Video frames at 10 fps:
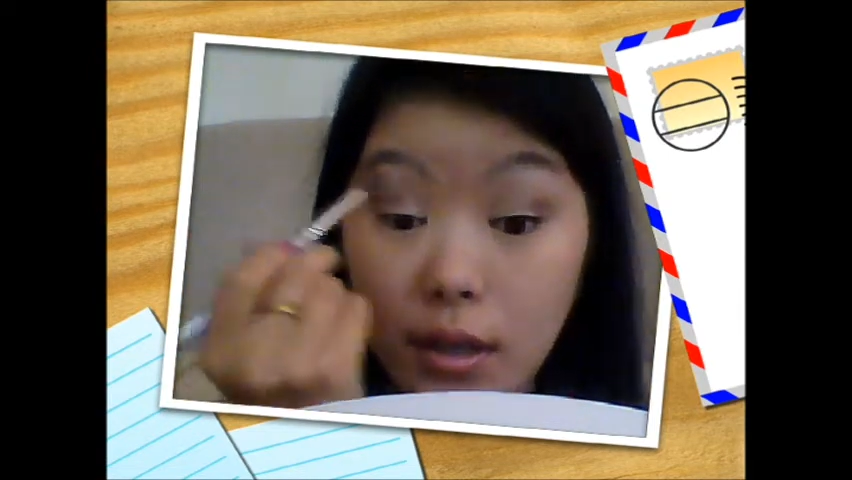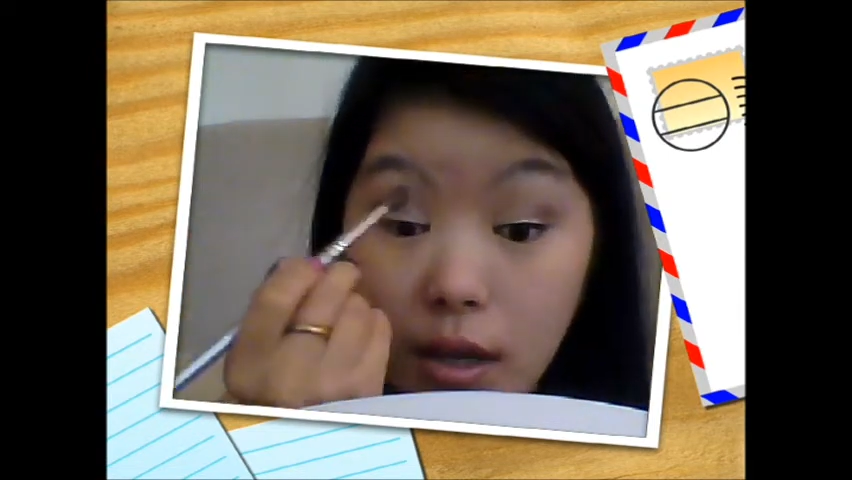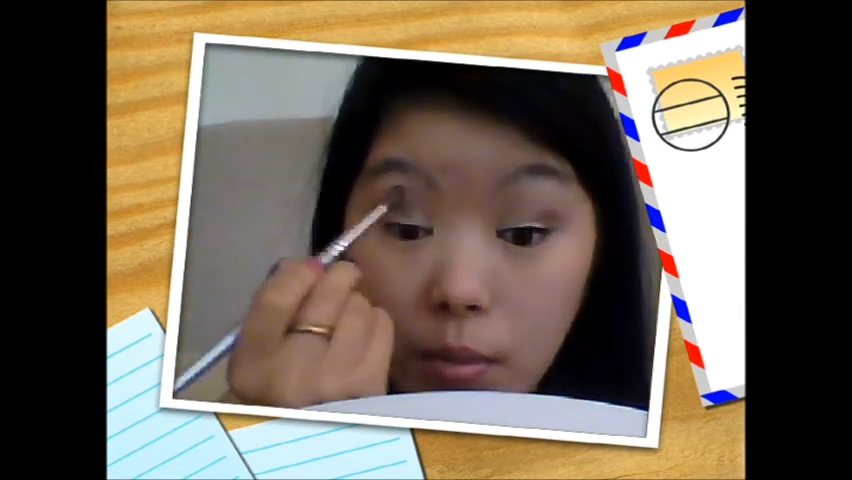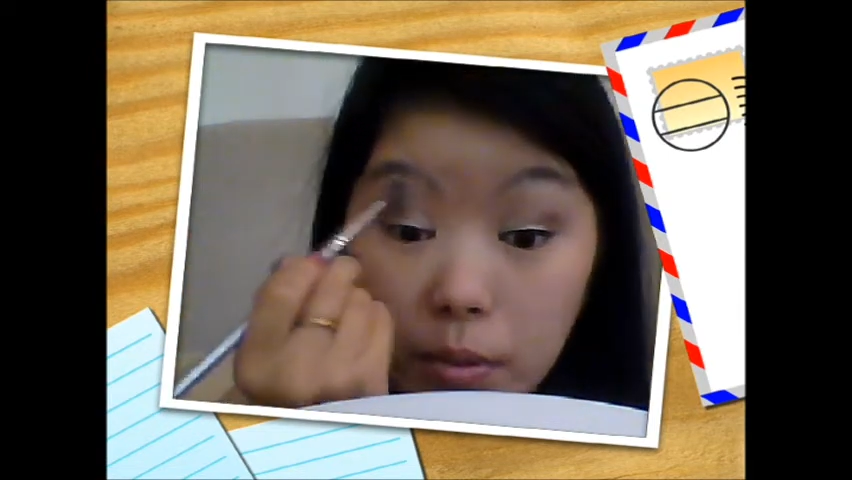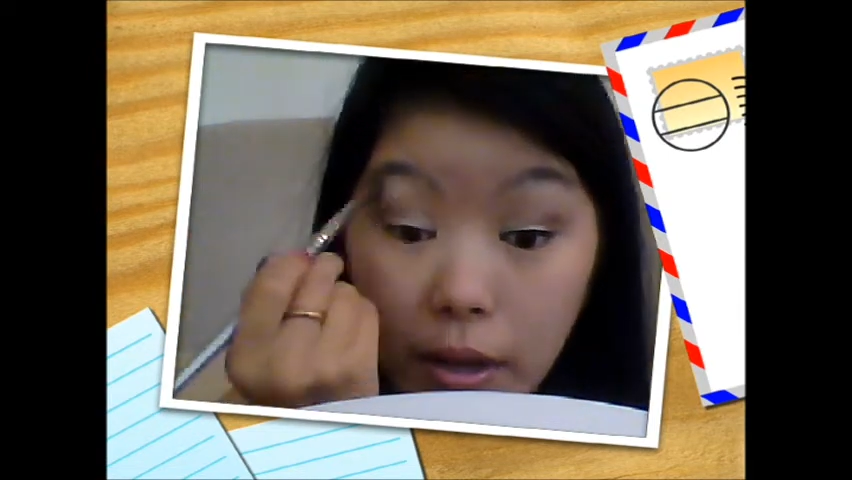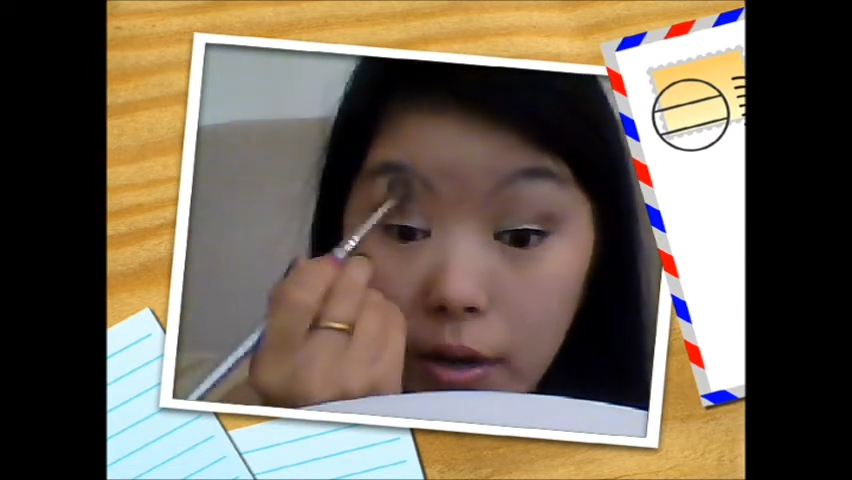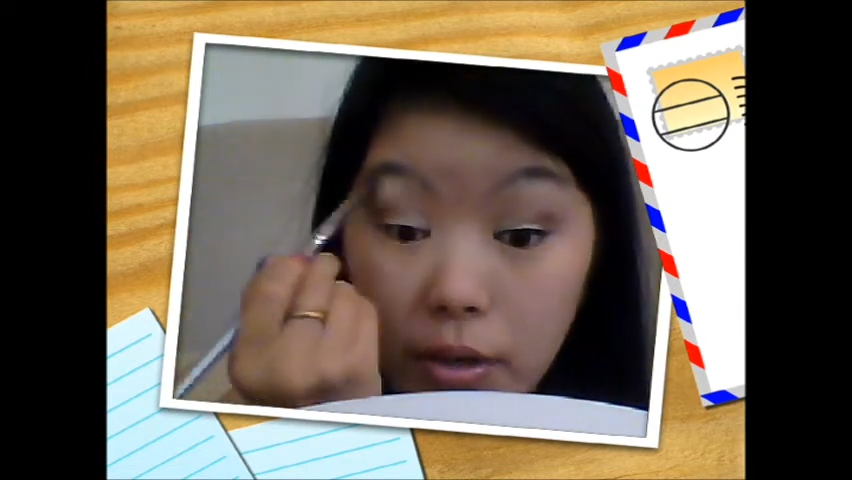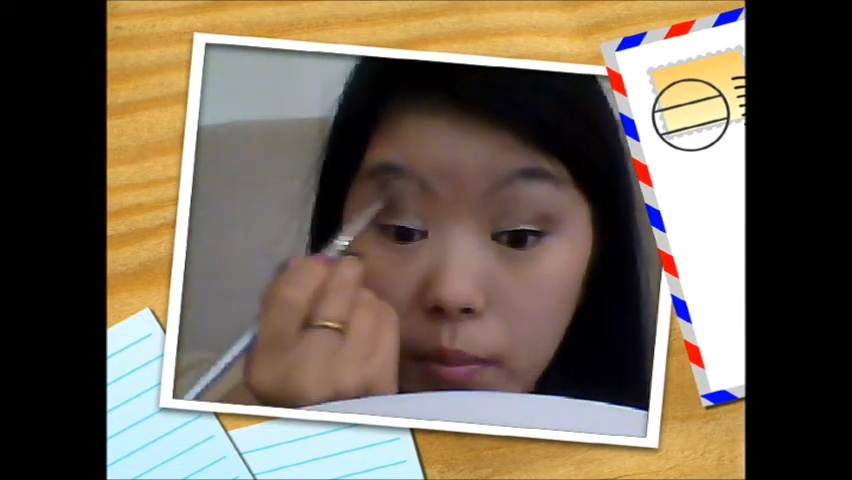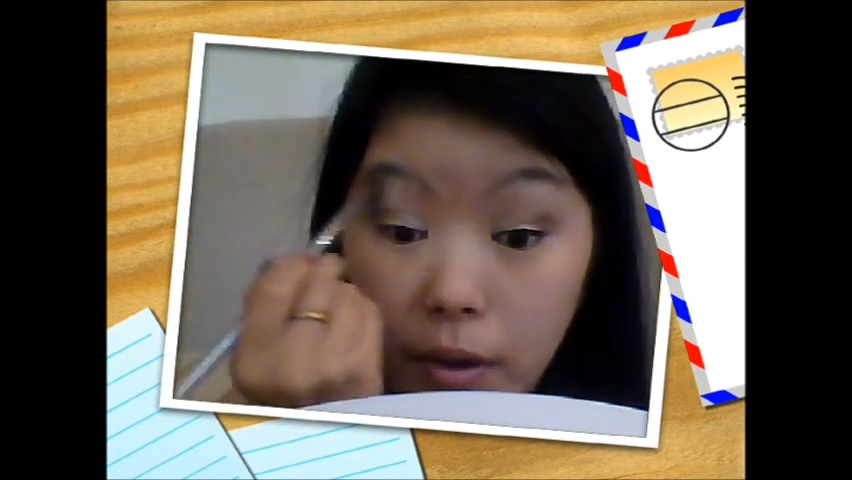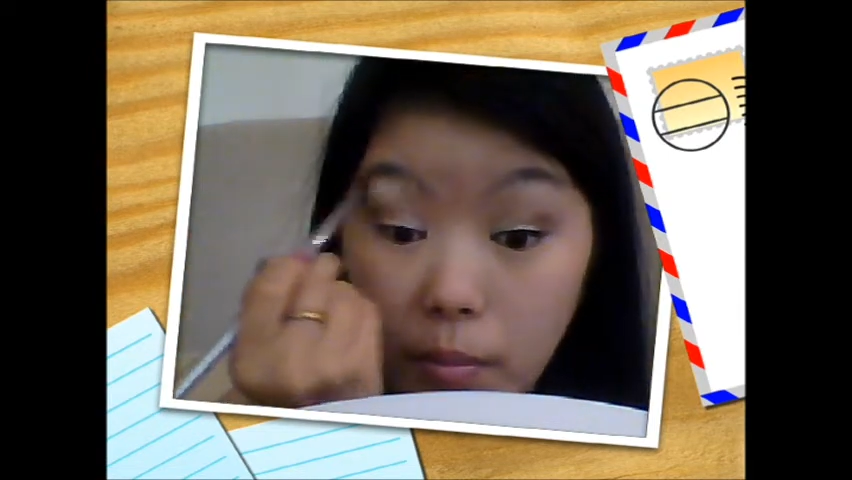and apply it
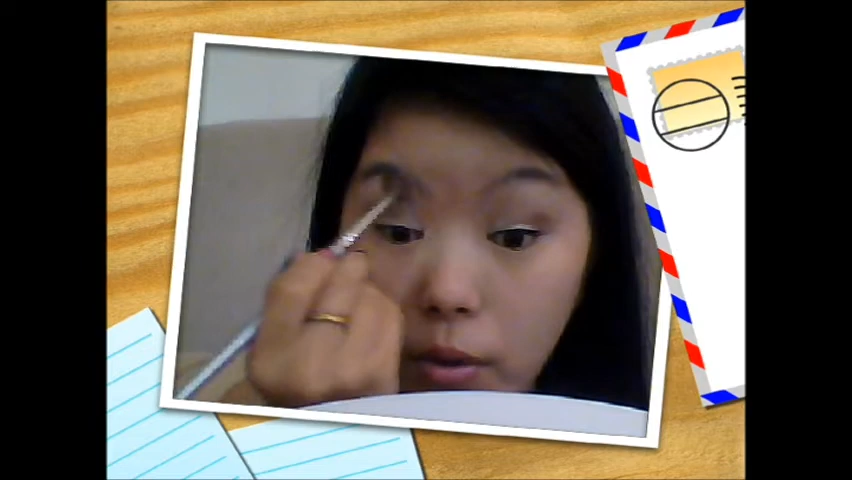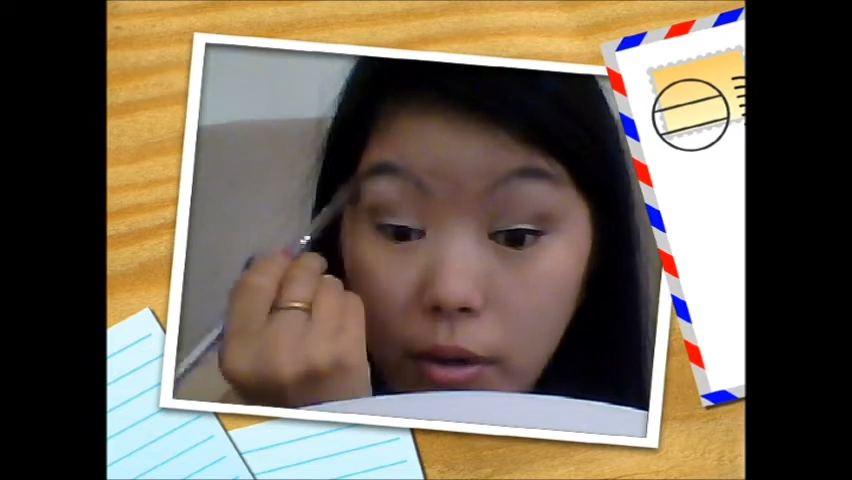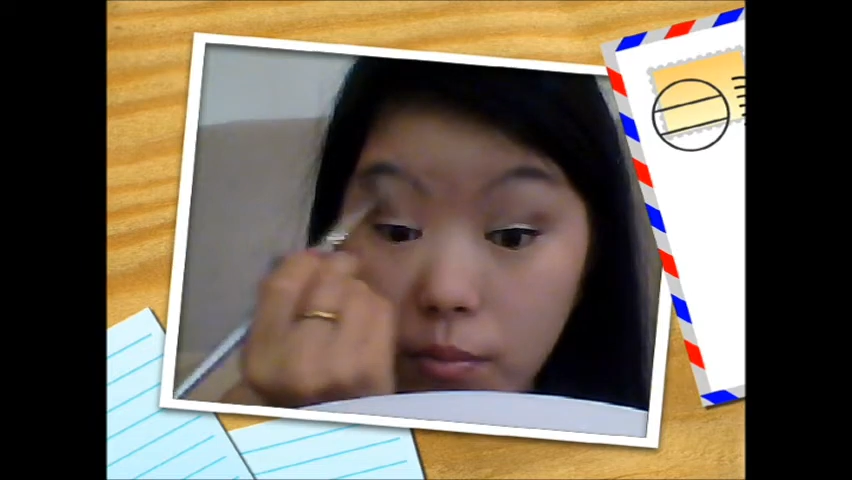under your brow bone.